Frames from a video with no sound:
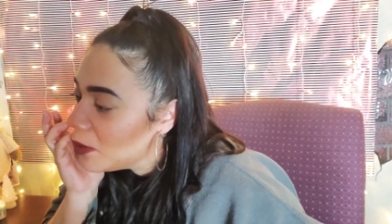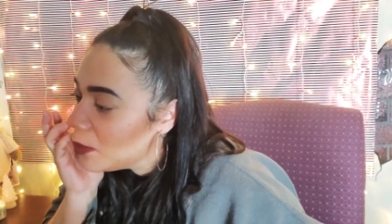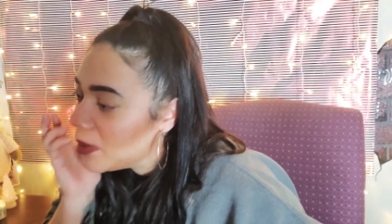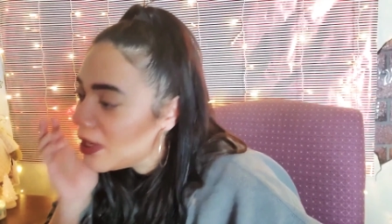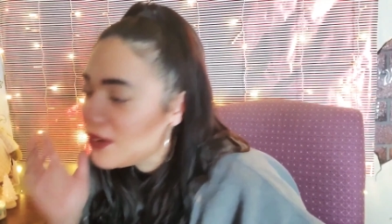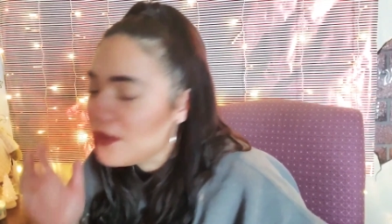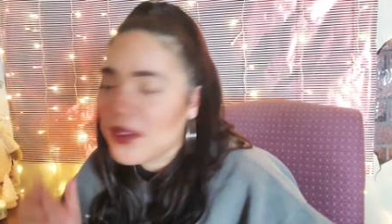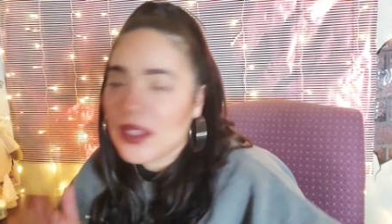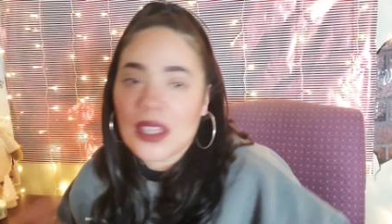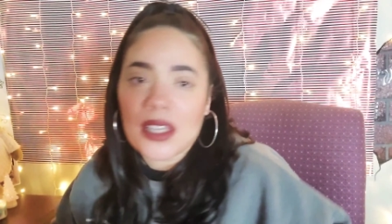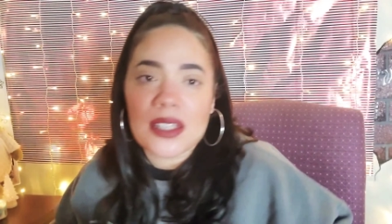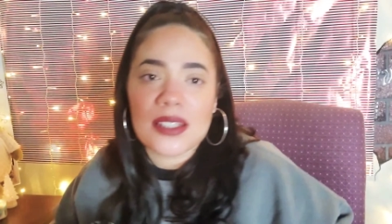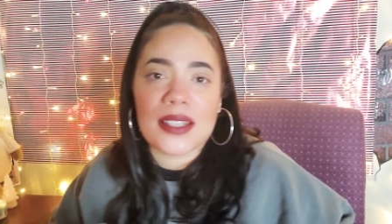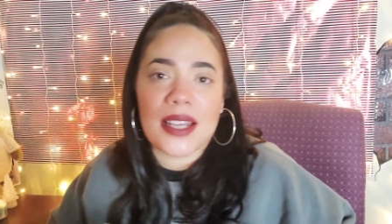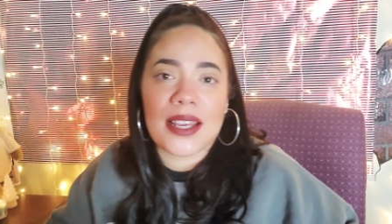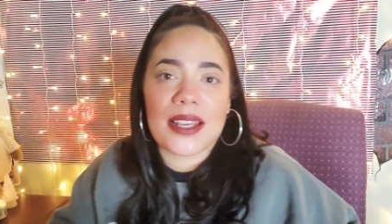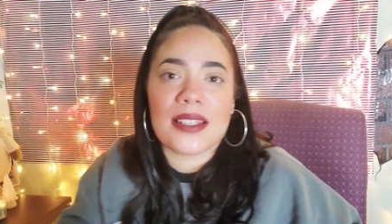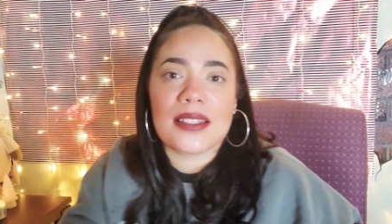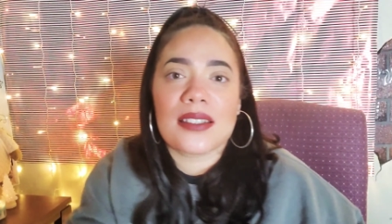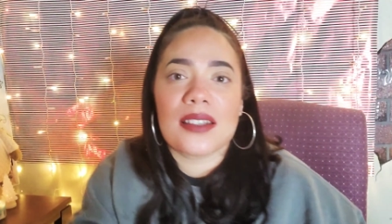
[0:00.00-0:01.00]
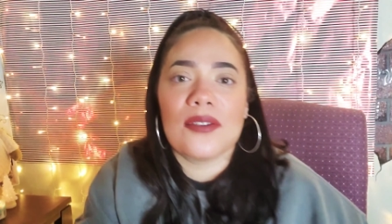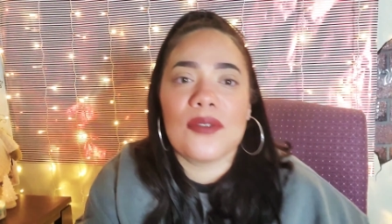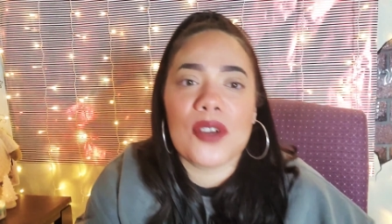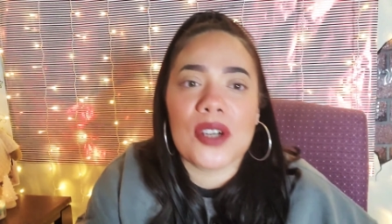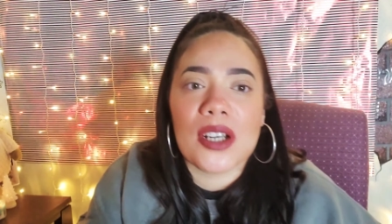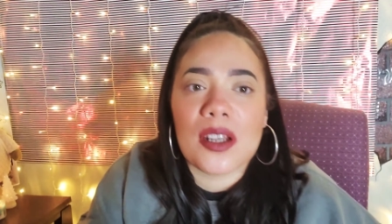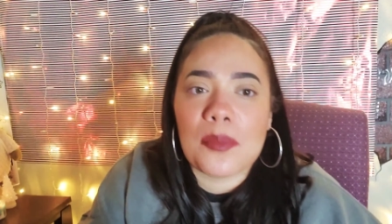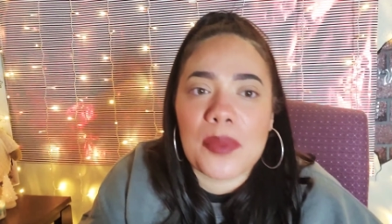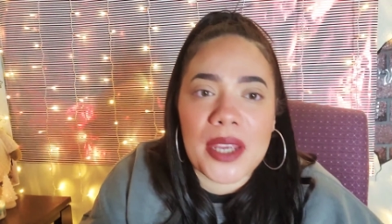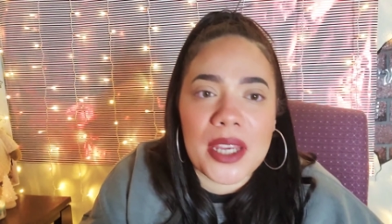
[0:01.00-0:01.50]
But if it looks nice, if
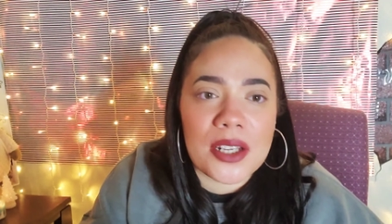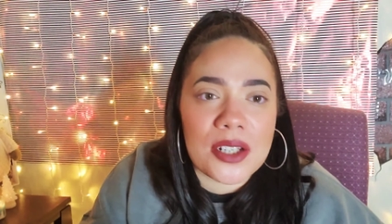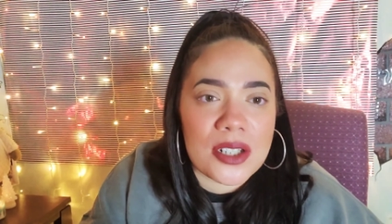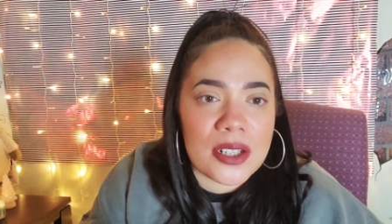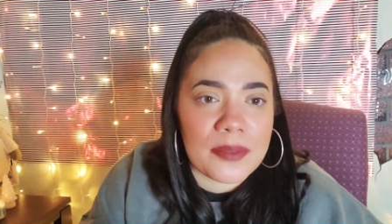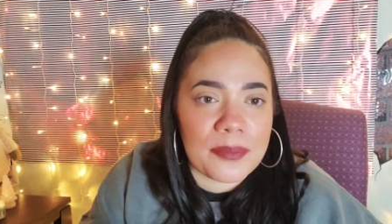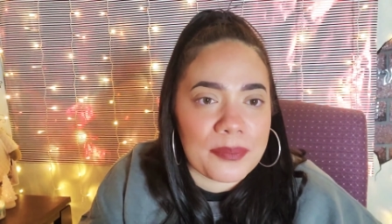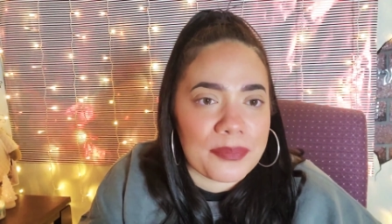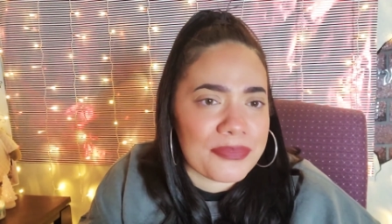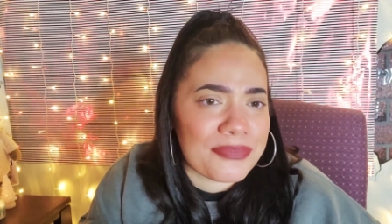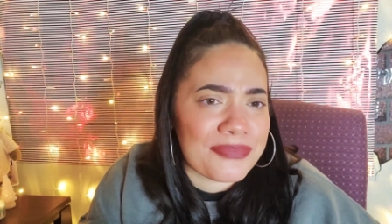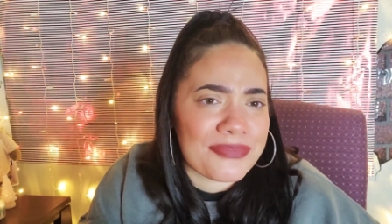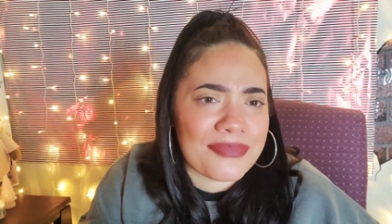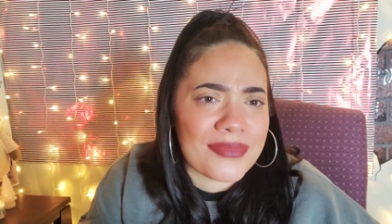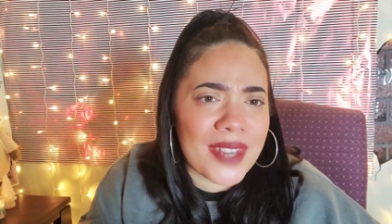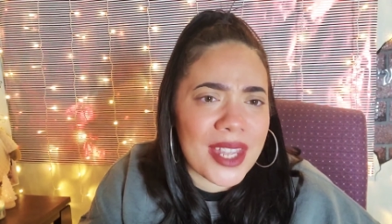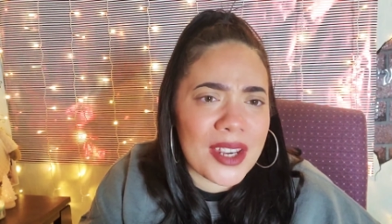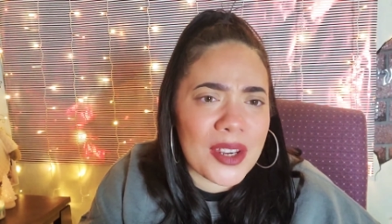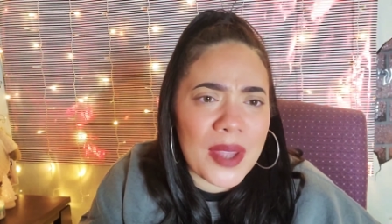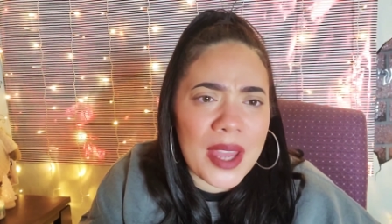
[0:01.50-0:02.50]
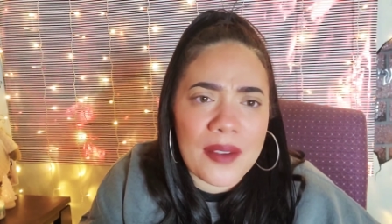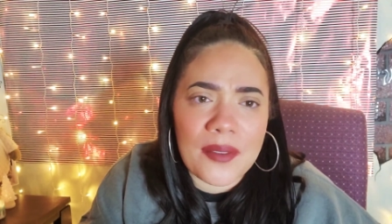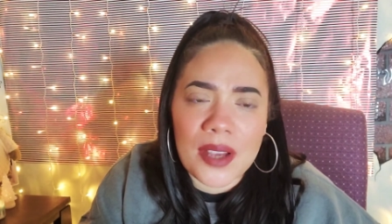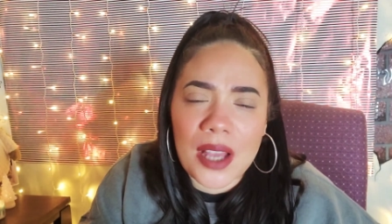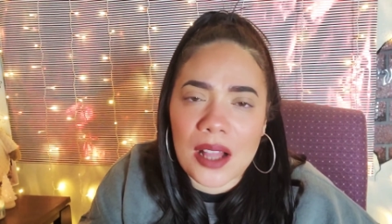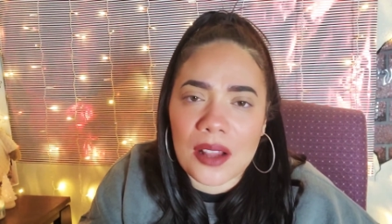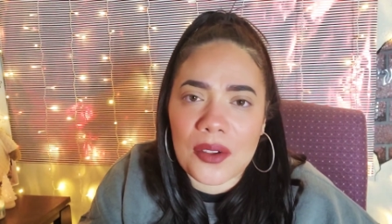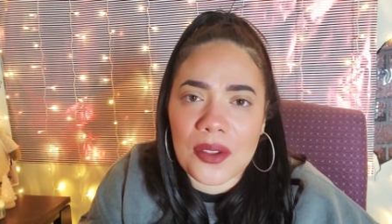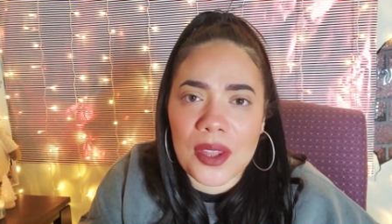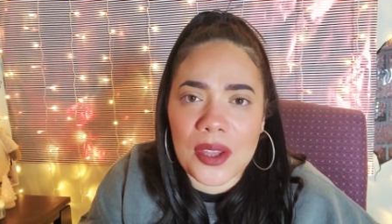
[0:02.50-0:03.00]
you're in a pinch and you have a
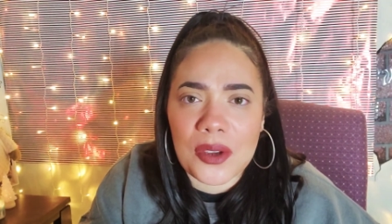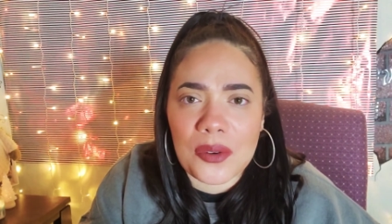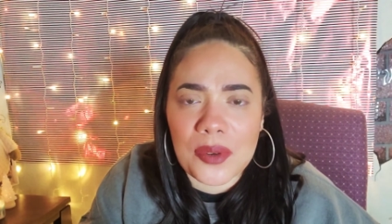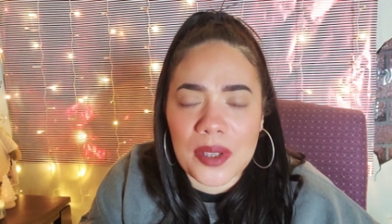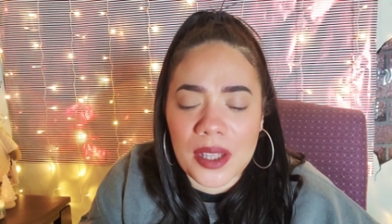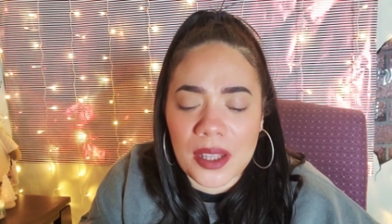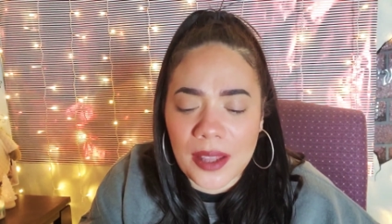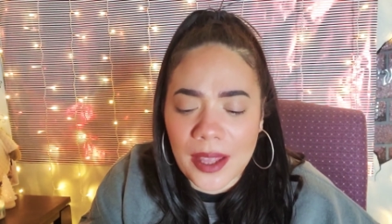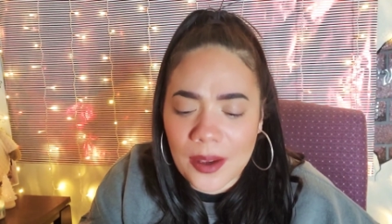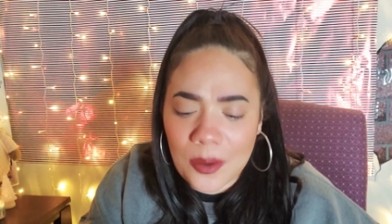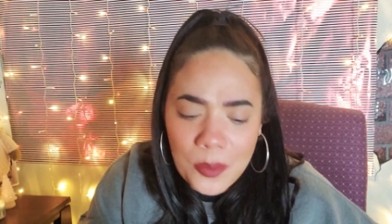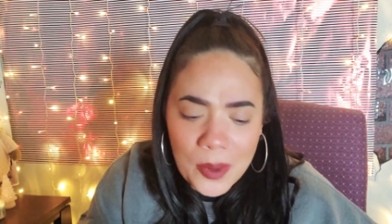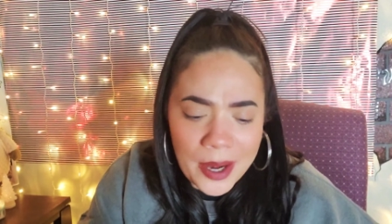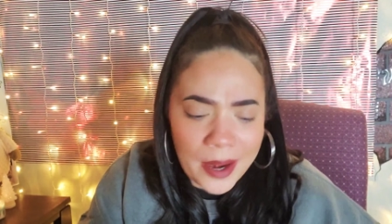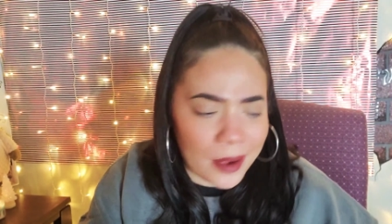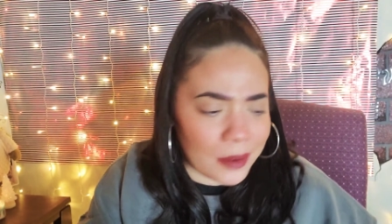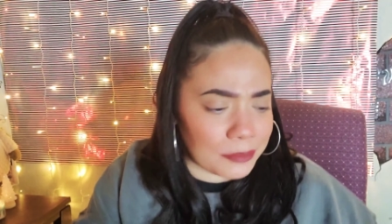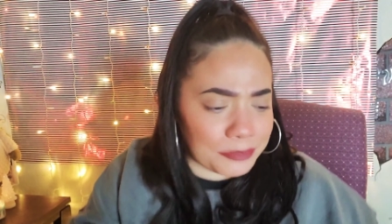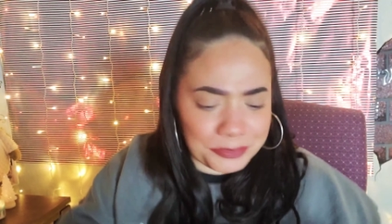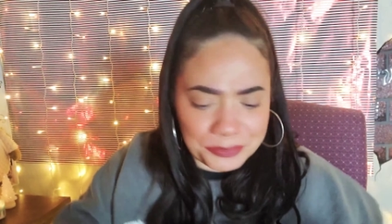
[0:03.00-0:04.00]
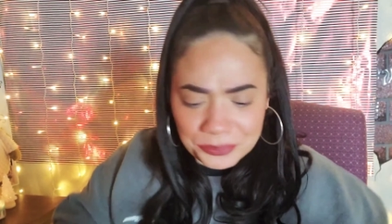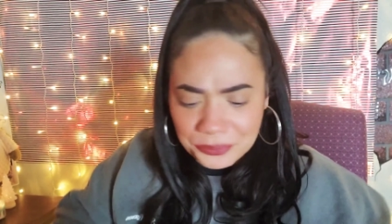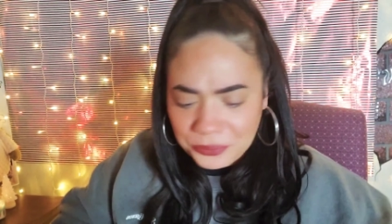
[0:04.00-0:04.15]
color that you really like, why not?